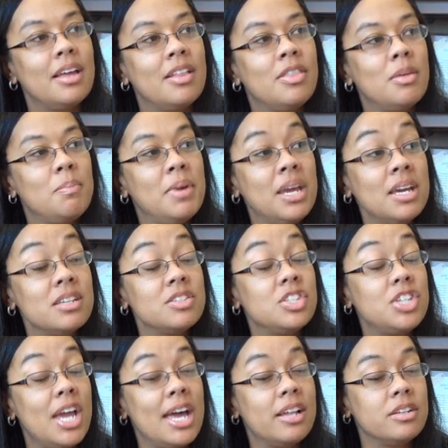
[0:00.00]
The
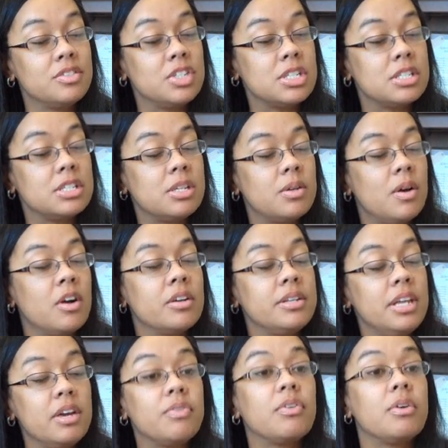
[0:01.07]
biggest challenges are
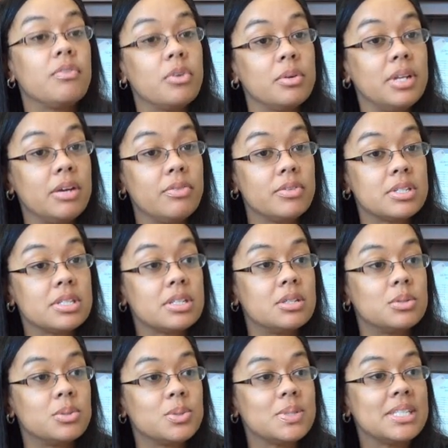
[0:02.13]
different for different
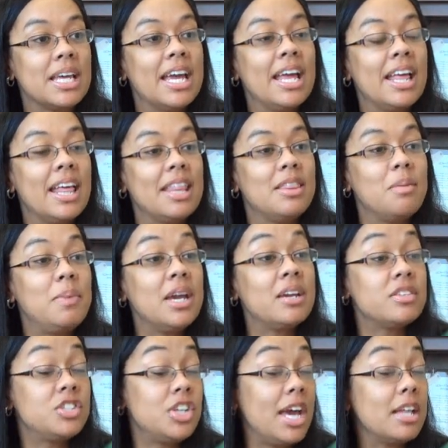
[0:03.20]
schools the
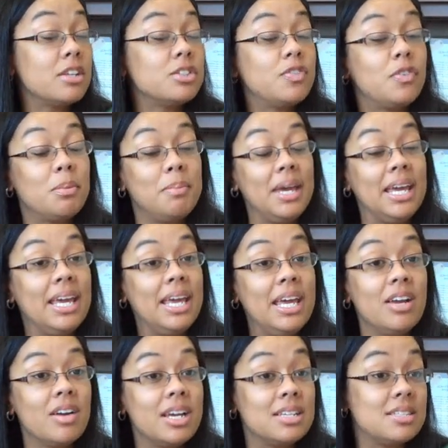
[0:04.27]
biggest challenge for me
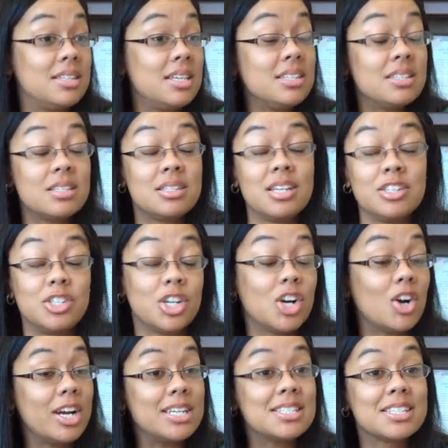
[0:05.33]
here is this is such a
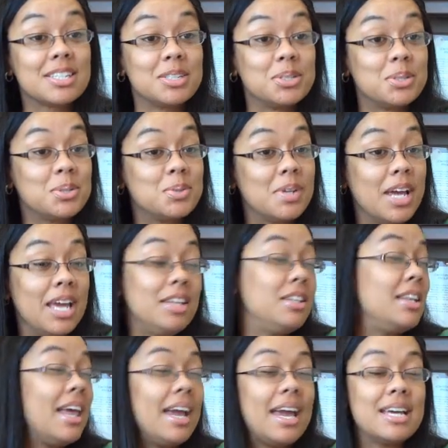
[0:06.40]
great school
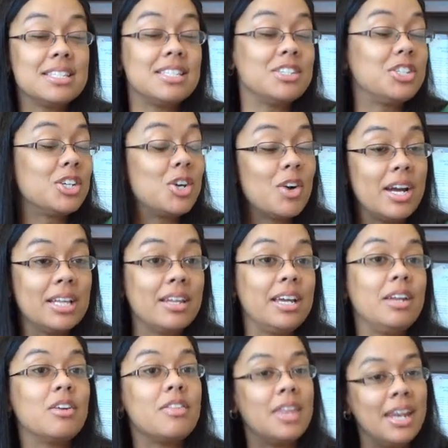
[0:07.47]
and they had such a great
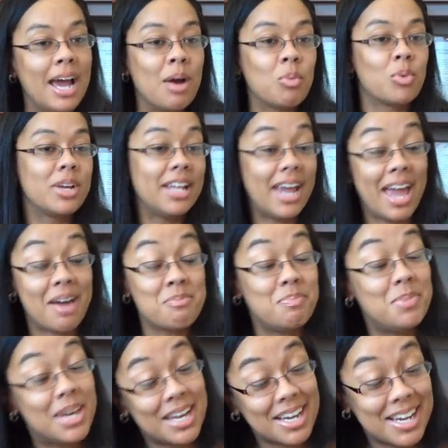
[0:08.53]
leader that I really
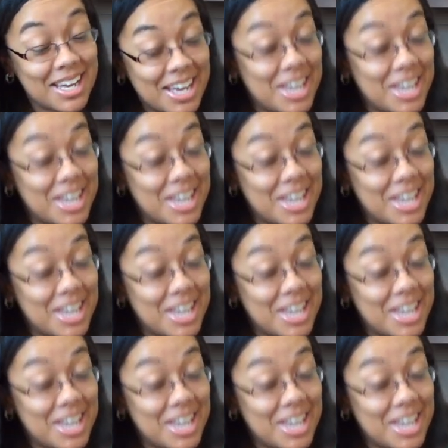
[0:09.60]
had big